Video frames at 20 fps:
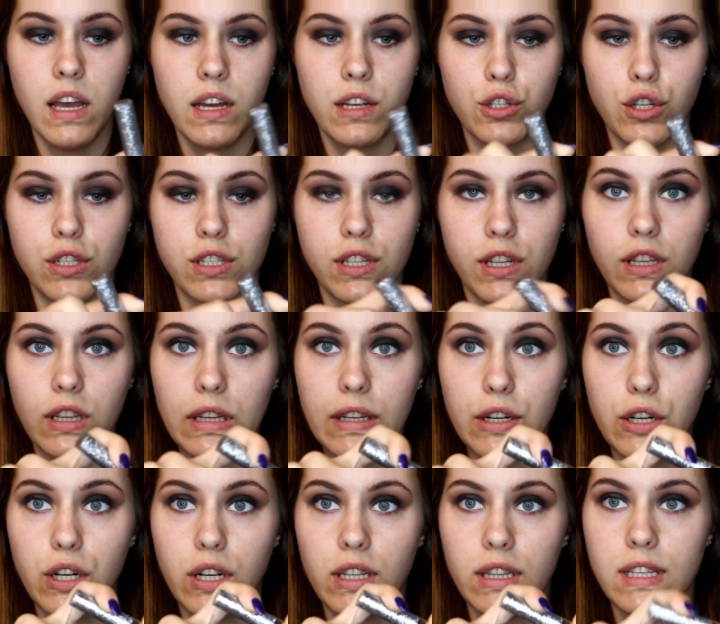just
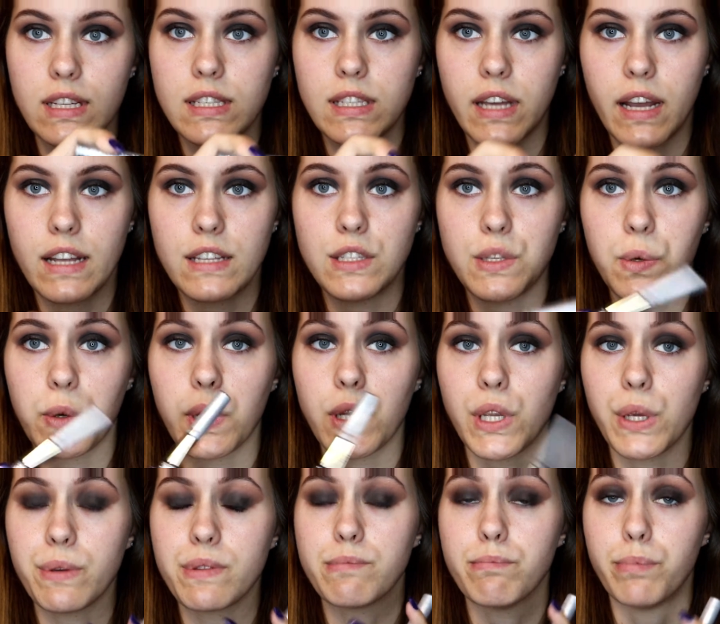glitter on this side, so you can
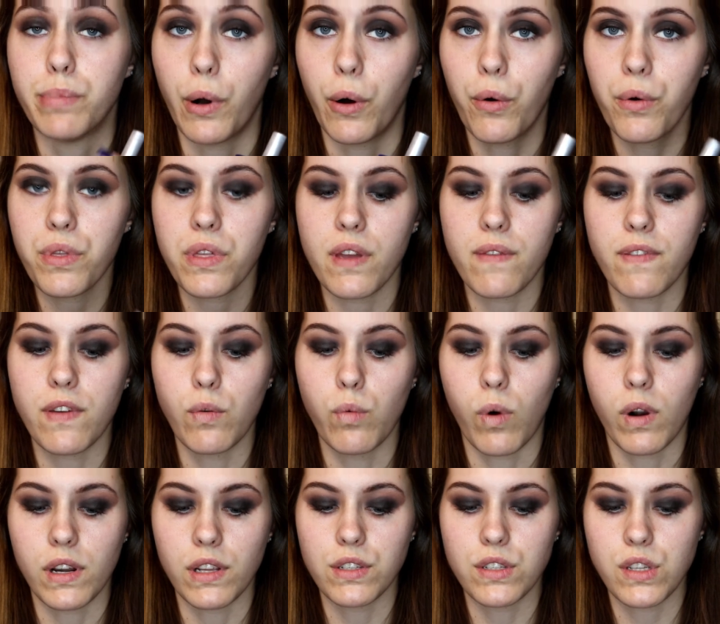use both if you
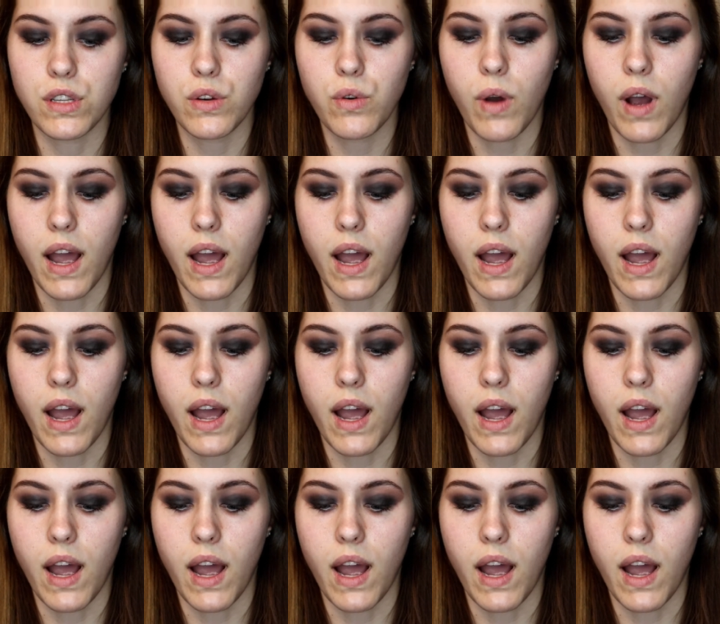wanted to.